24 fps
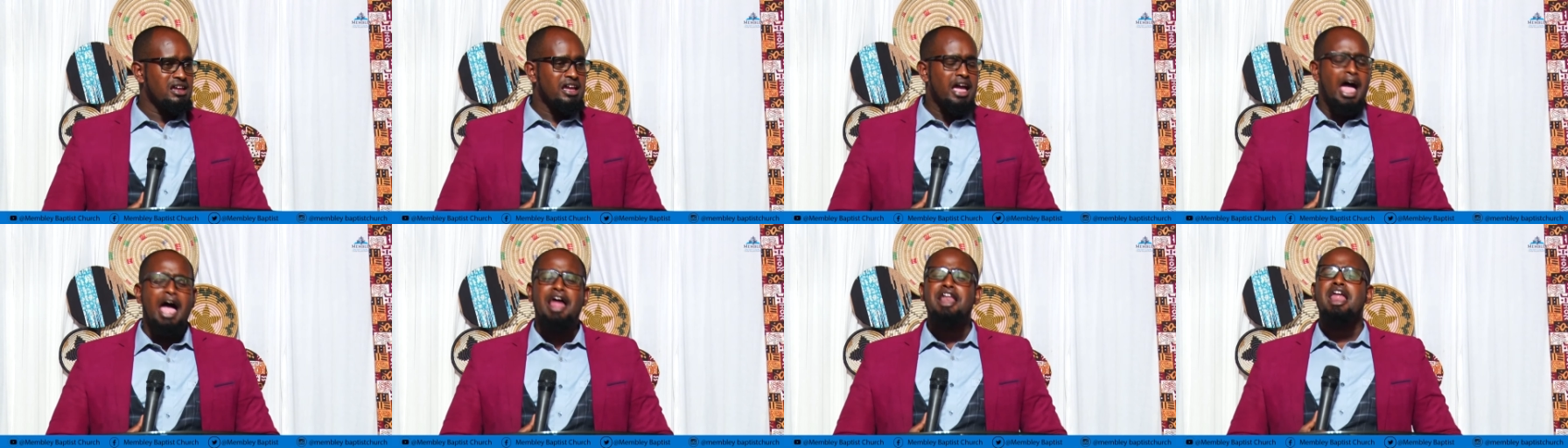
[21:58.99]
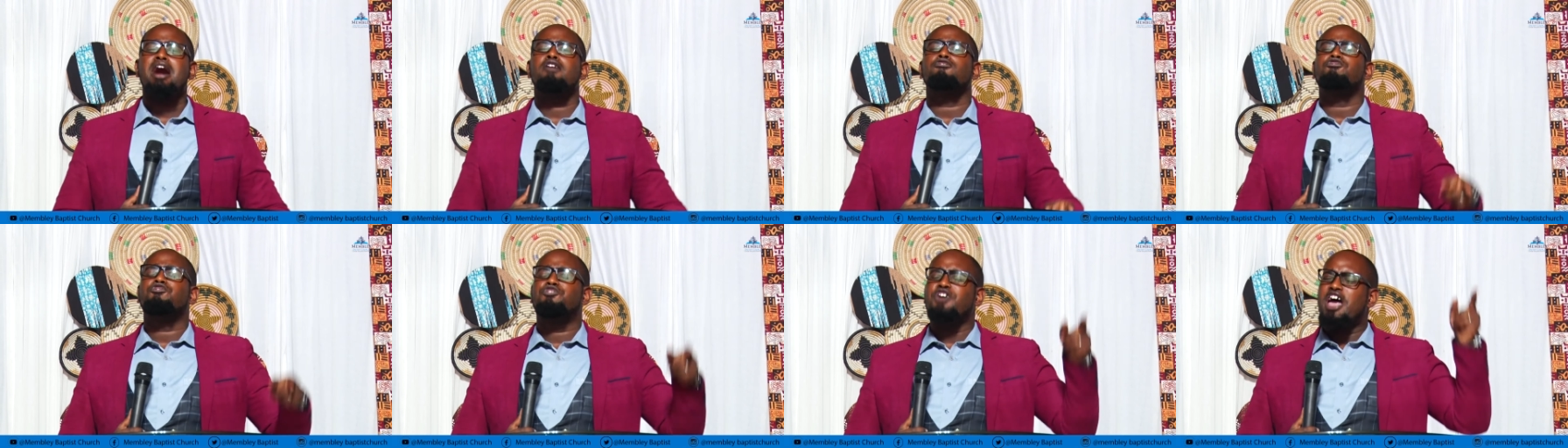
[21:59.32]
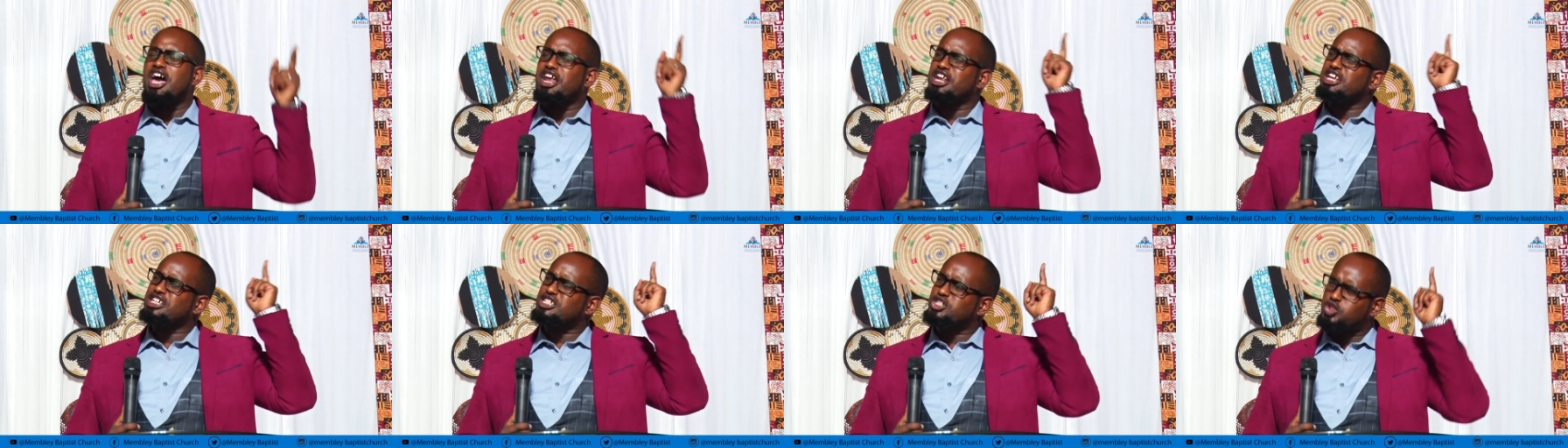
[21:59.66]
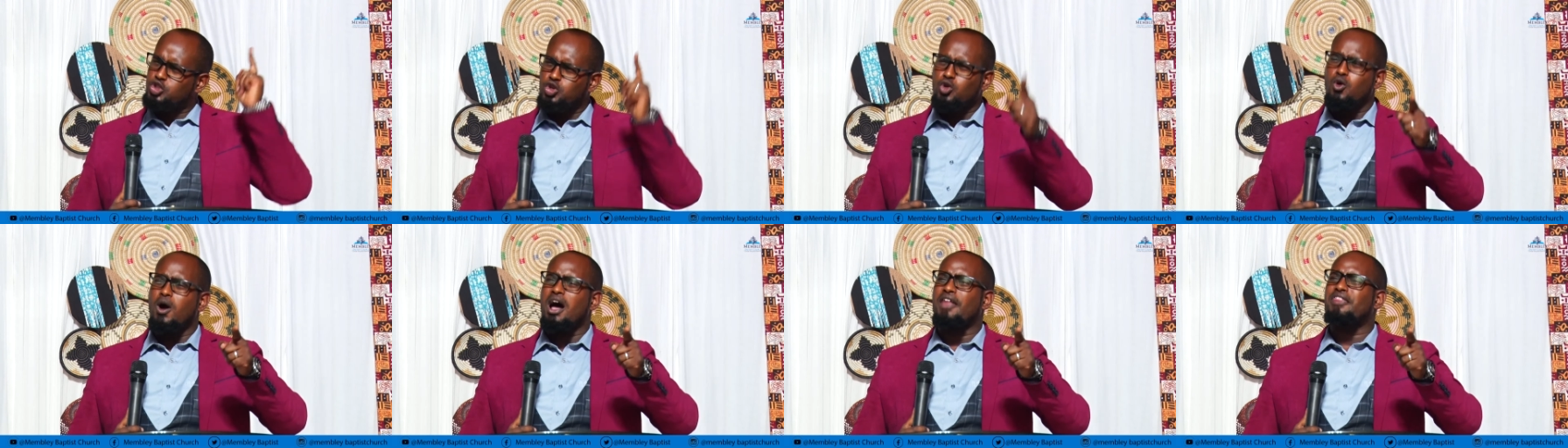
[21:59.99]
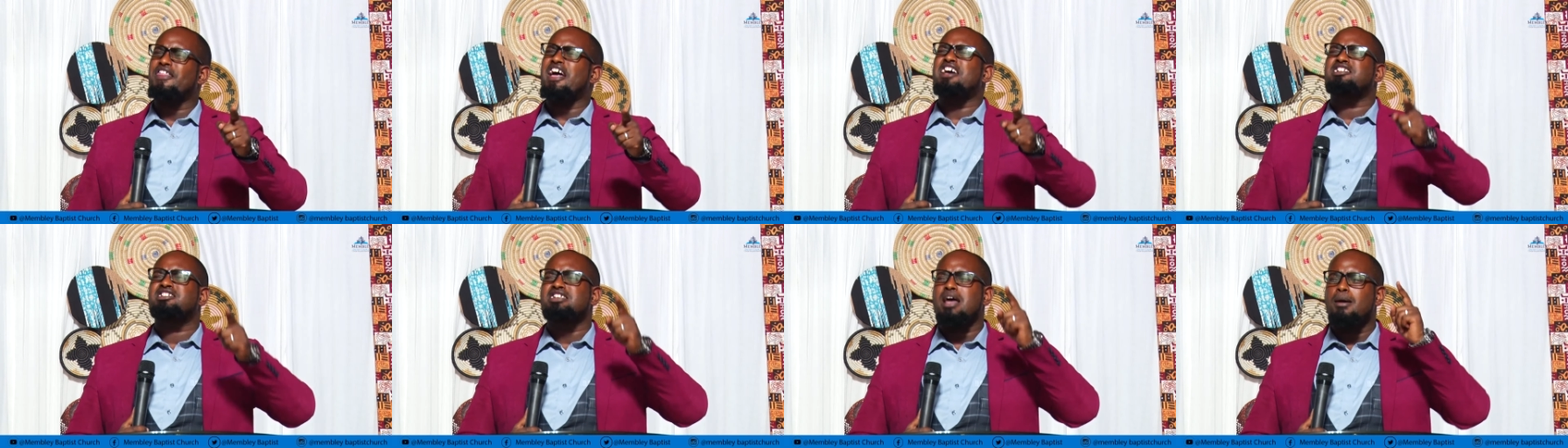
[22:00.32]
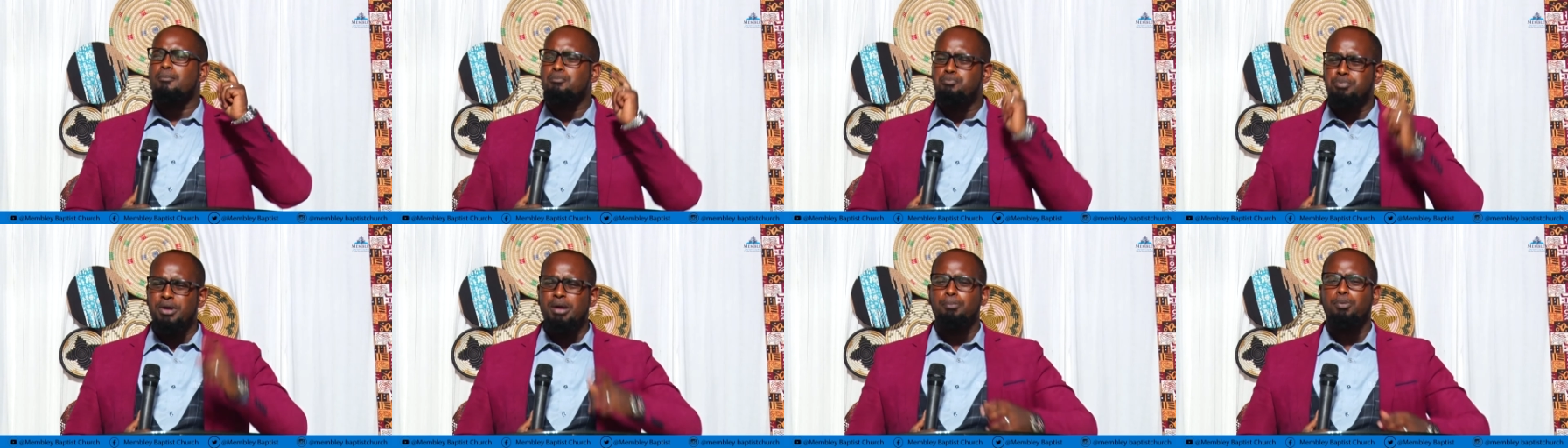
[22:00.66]
And I'm very sure there are
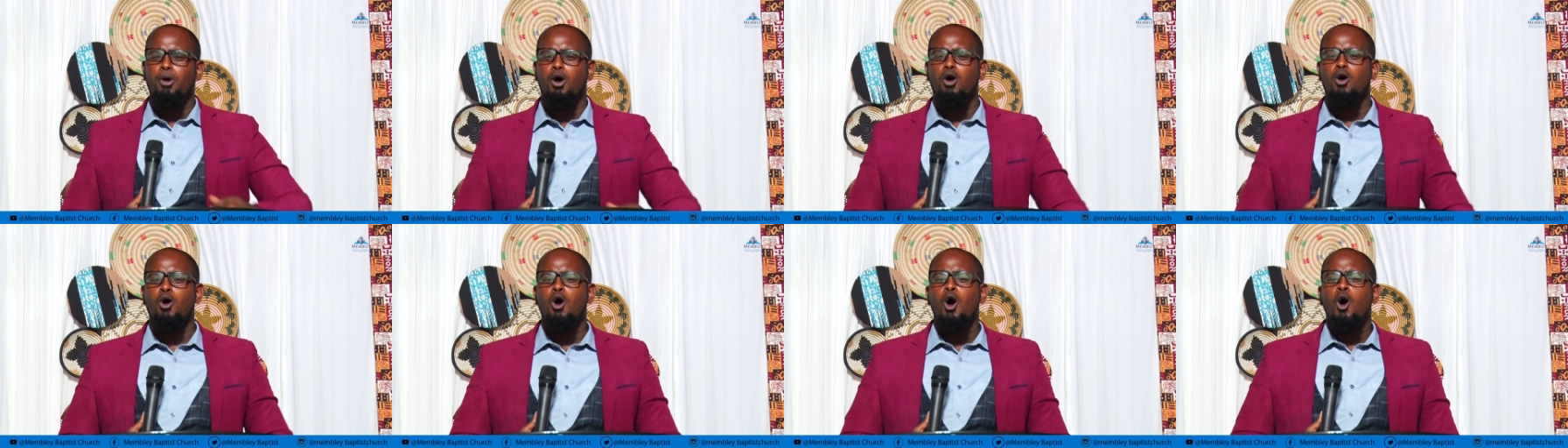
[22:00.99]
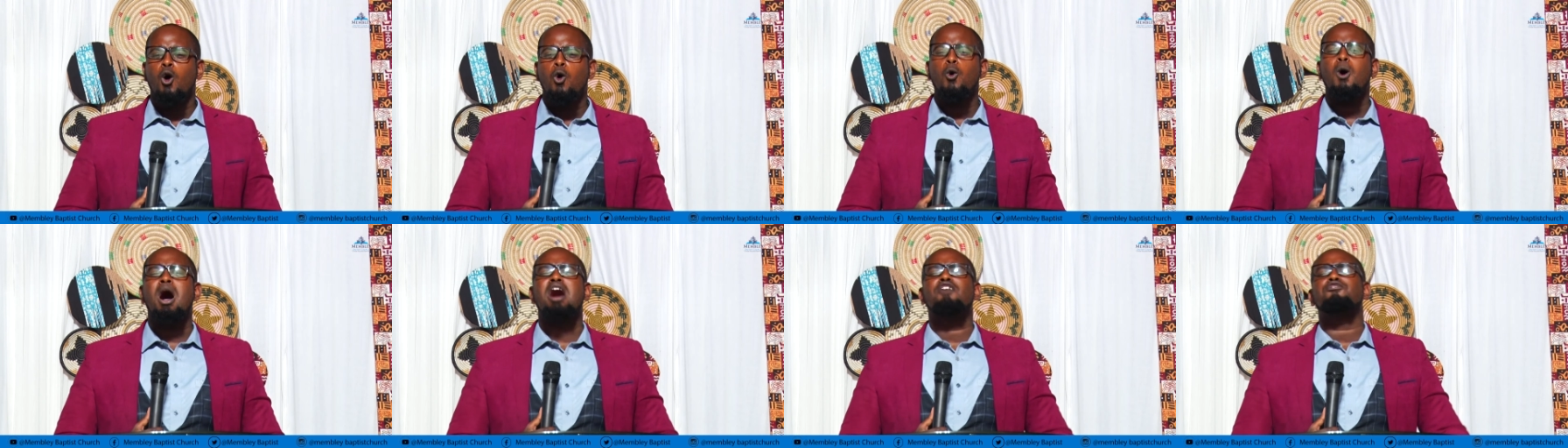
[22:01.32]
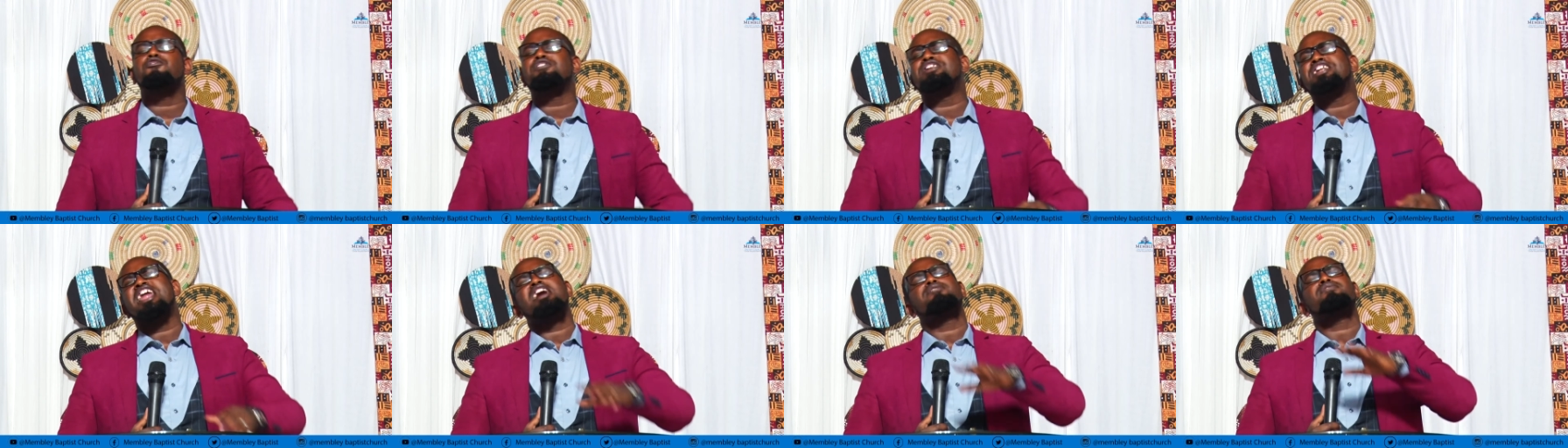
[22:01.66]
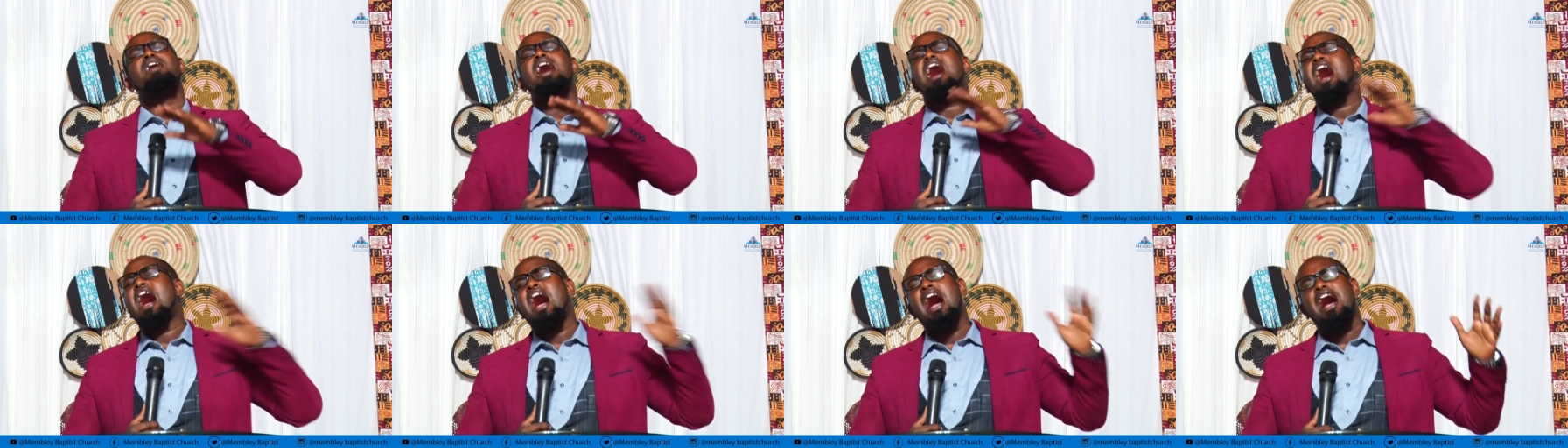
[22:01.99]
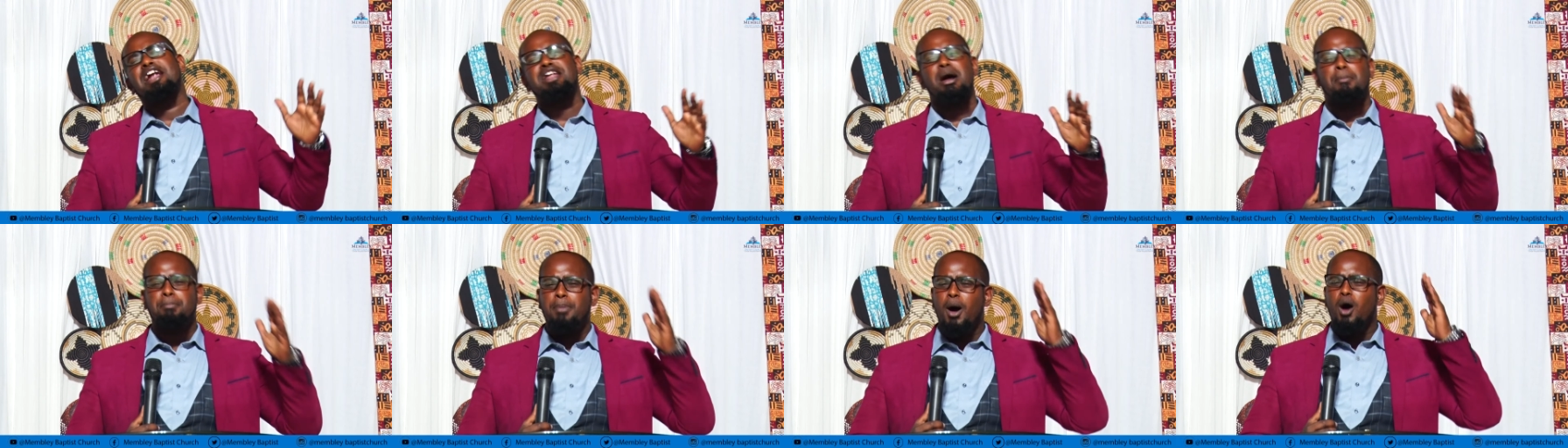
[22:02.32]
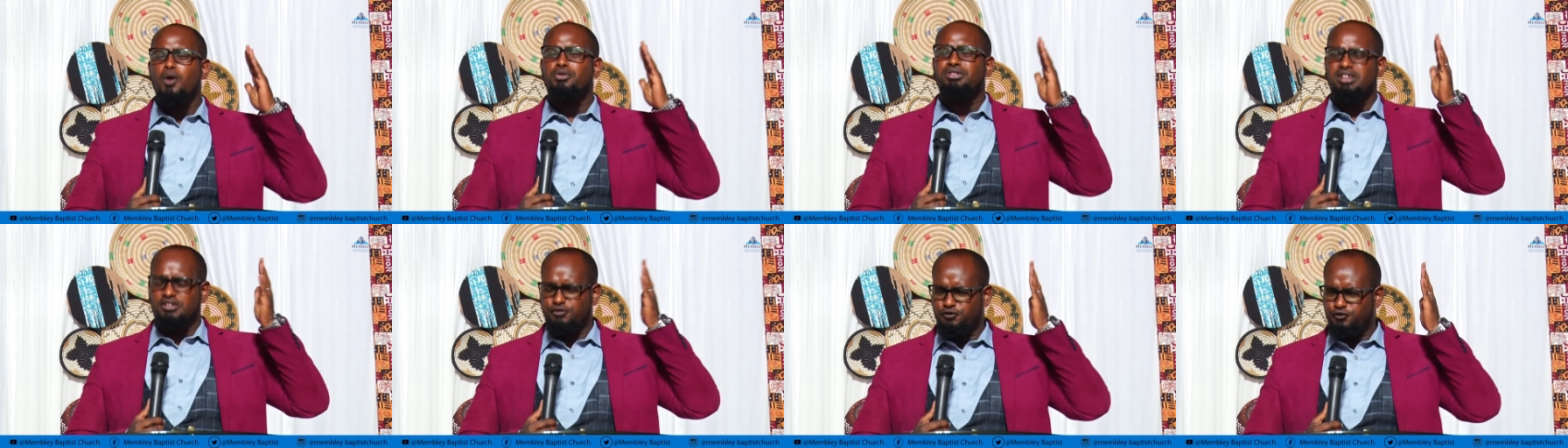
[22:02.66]
some people who have never heard
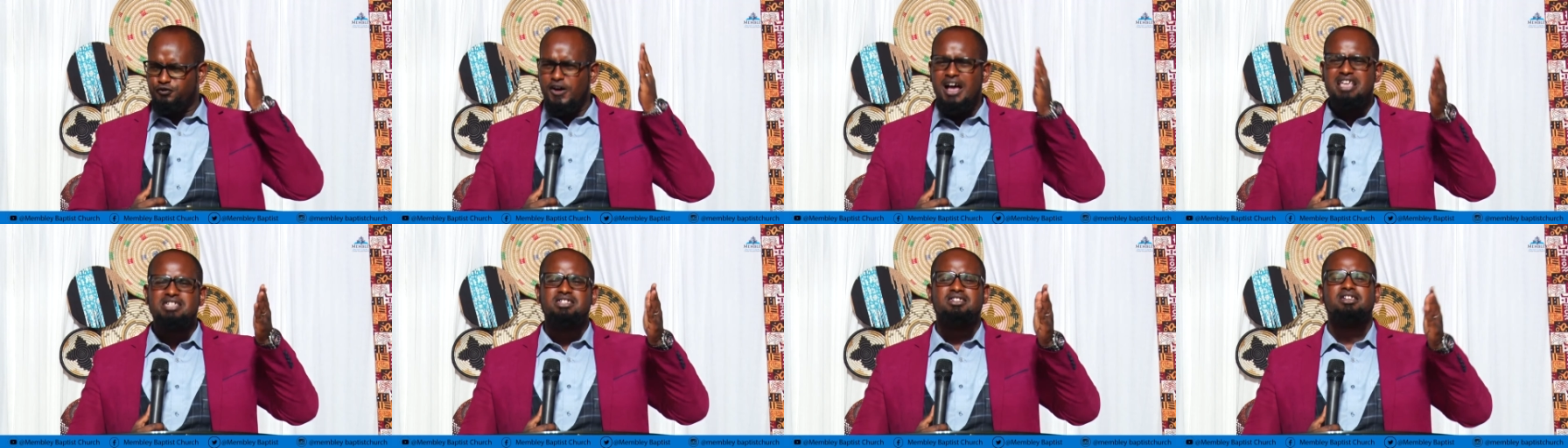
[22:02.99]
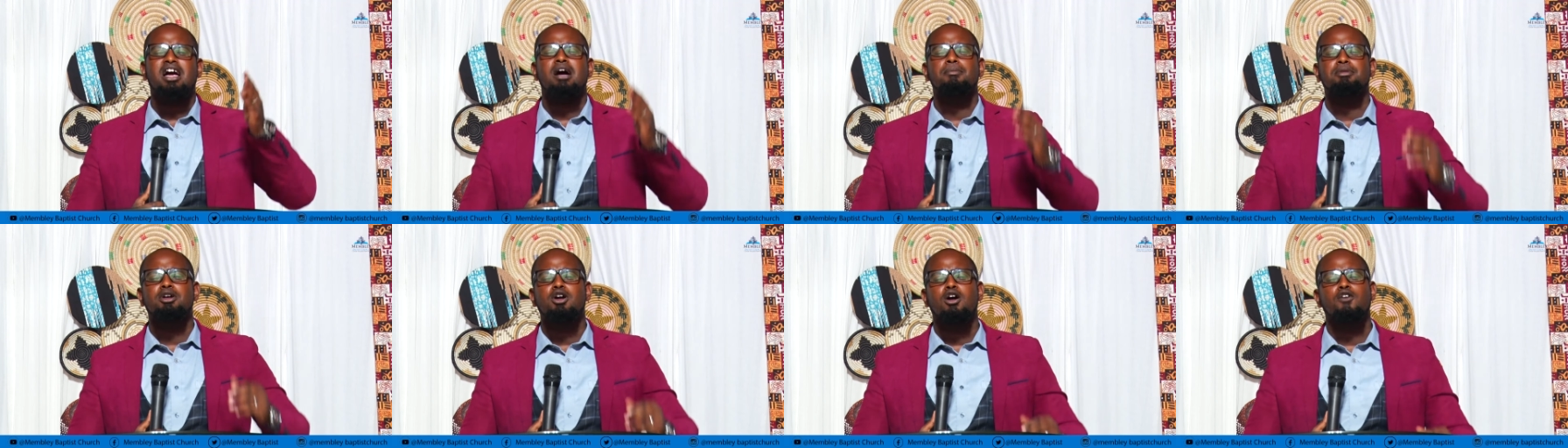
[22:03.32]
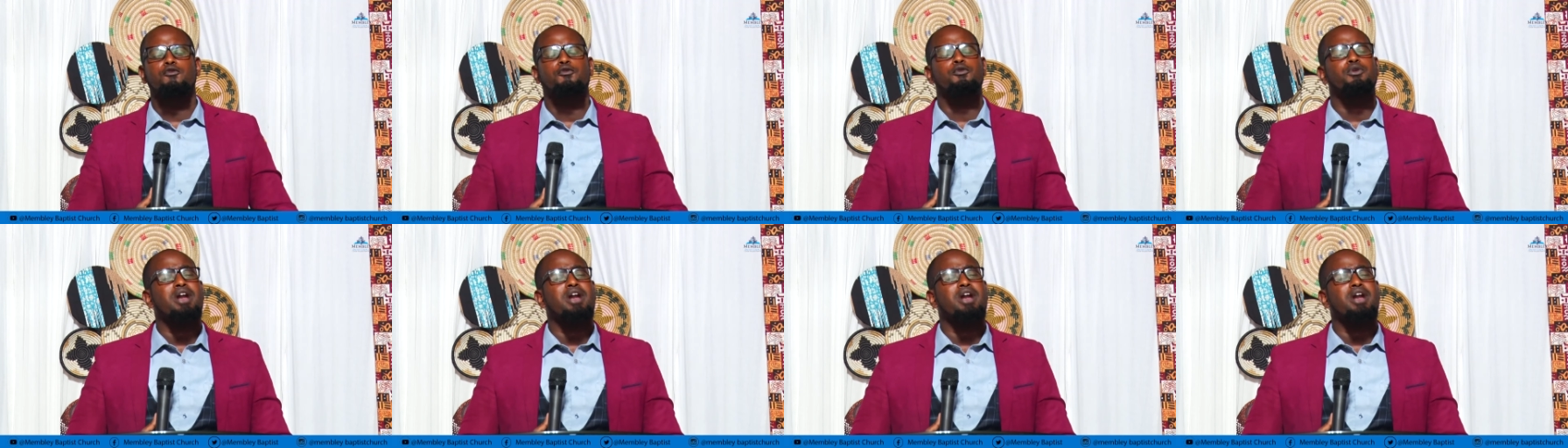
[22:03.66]
about the first coming of